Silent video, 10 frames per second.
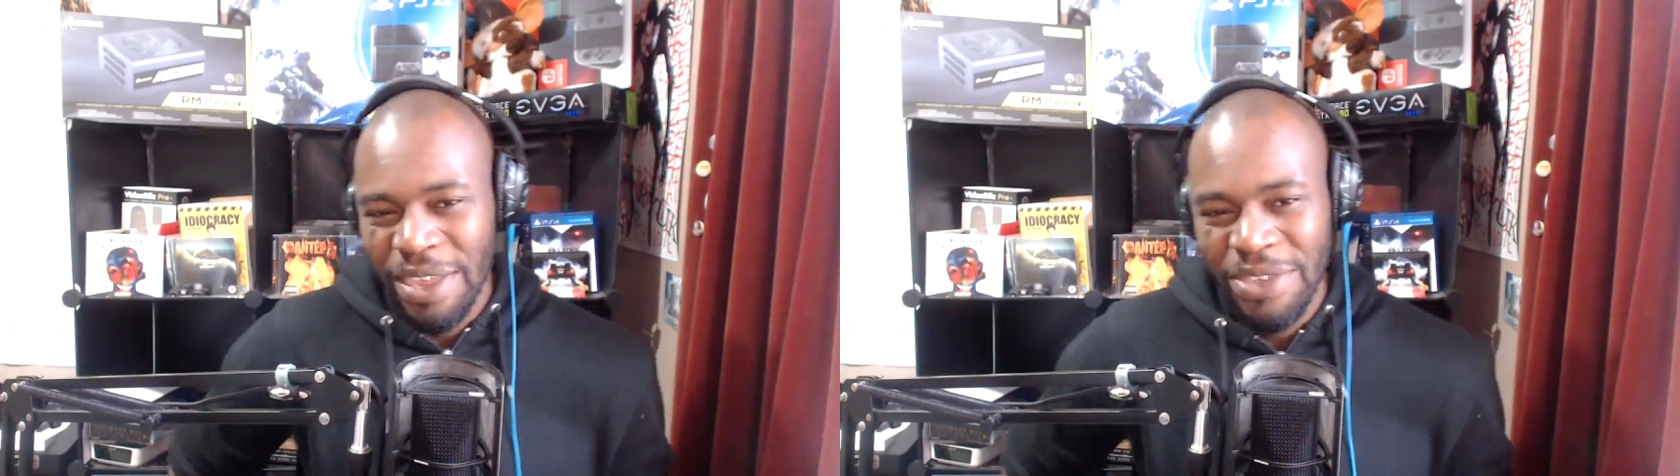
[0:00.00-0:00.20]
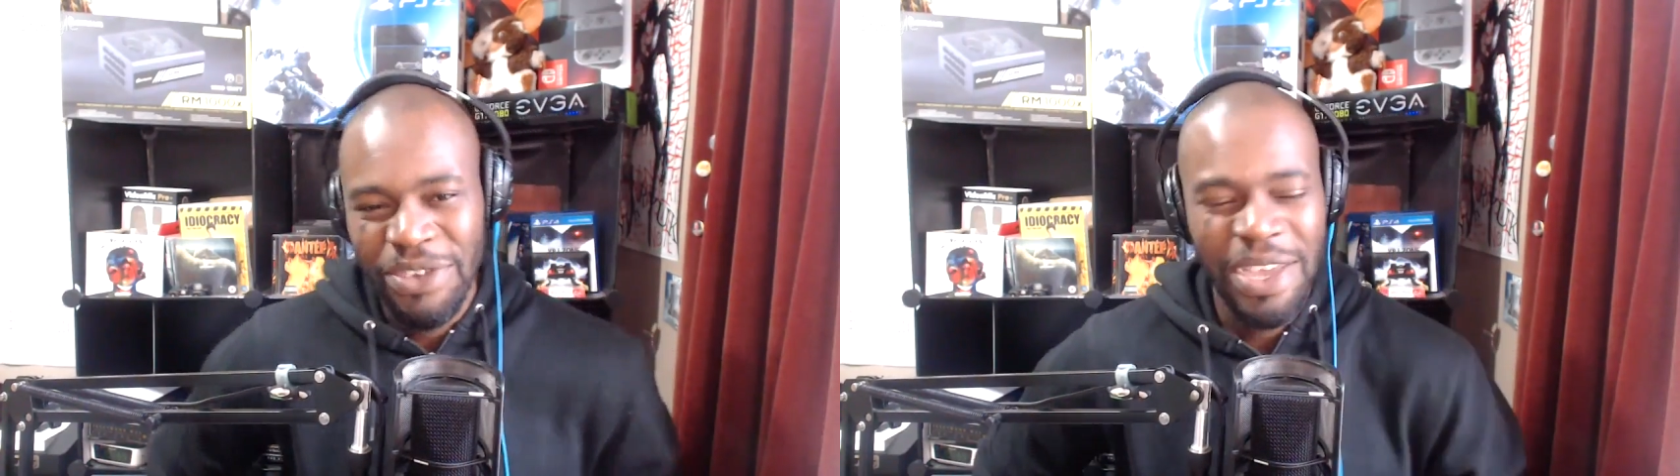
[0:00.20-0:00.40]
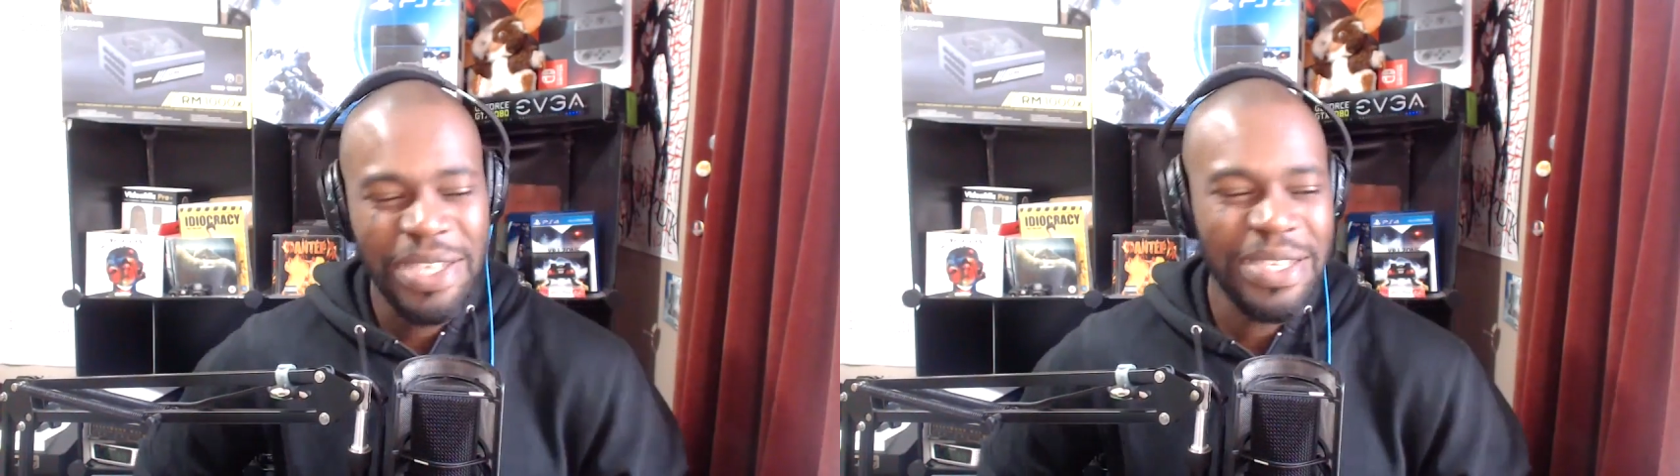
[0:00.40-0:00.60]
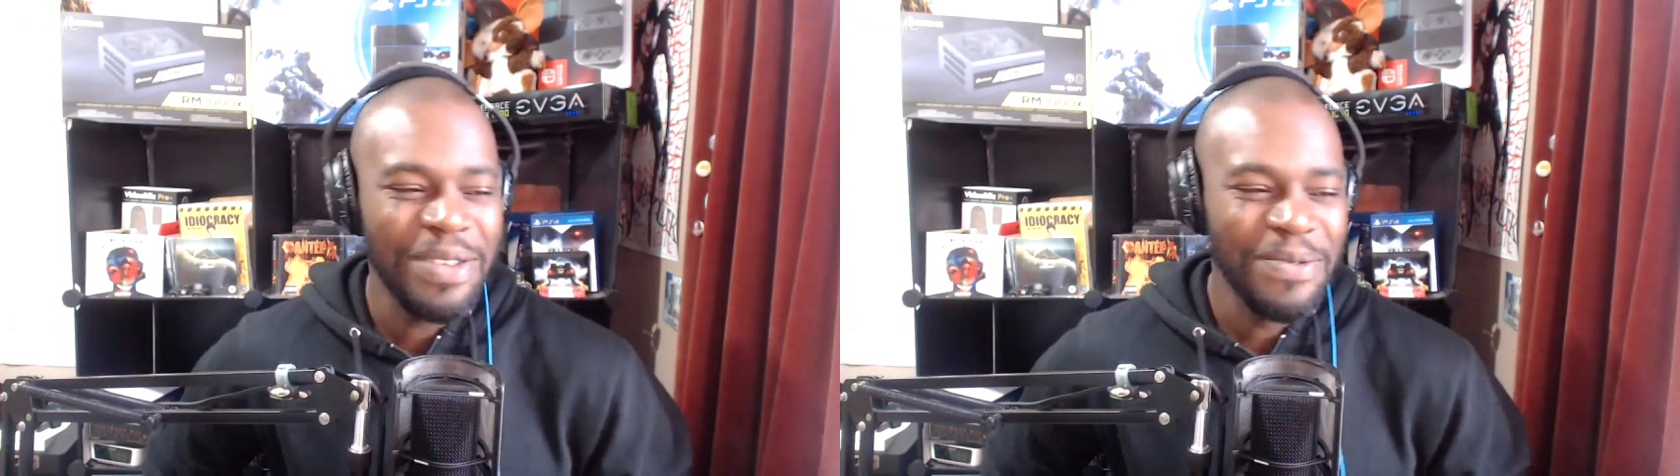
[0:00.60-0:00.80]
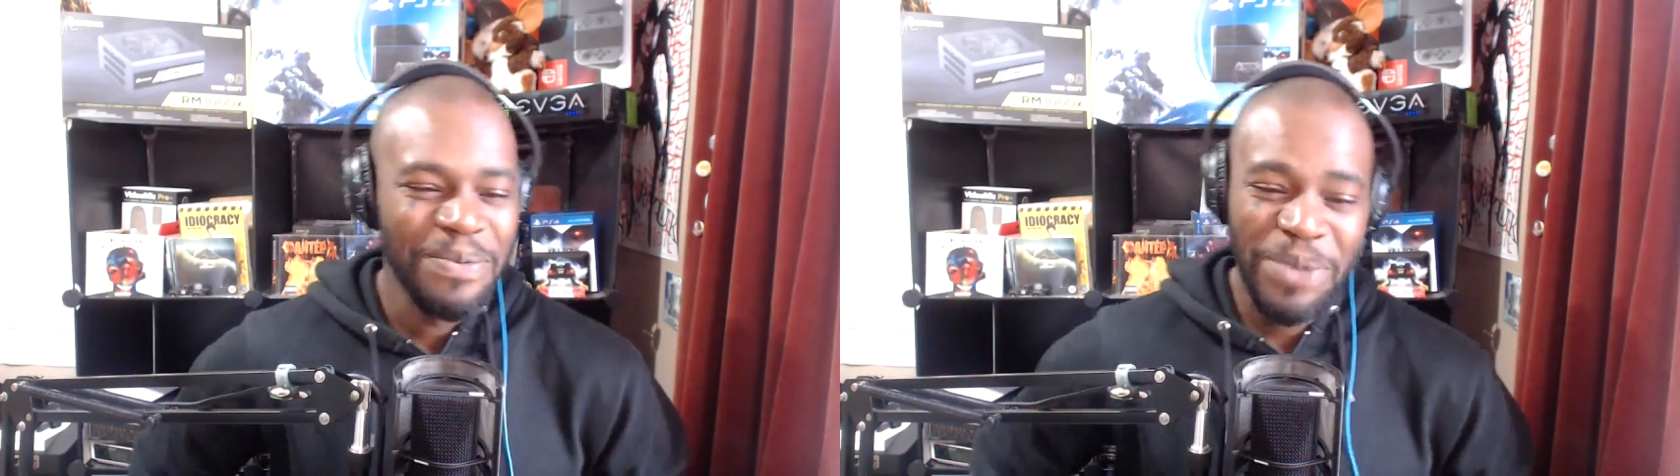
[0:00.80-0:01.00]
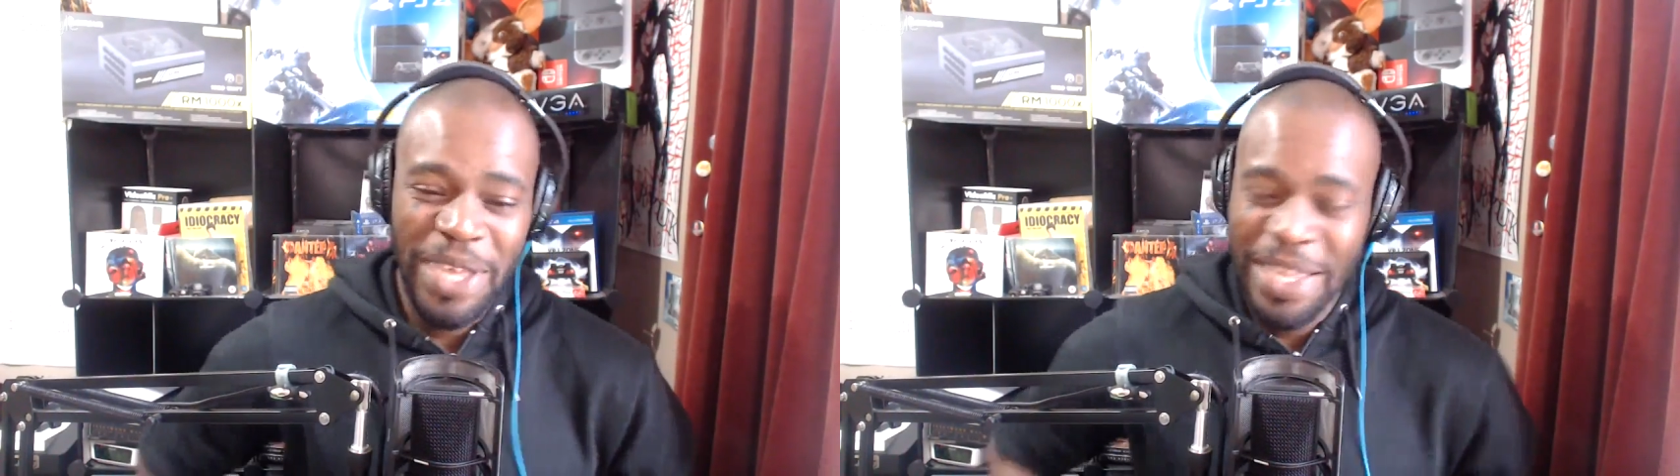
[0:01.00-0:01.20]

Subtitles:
it's crazy. But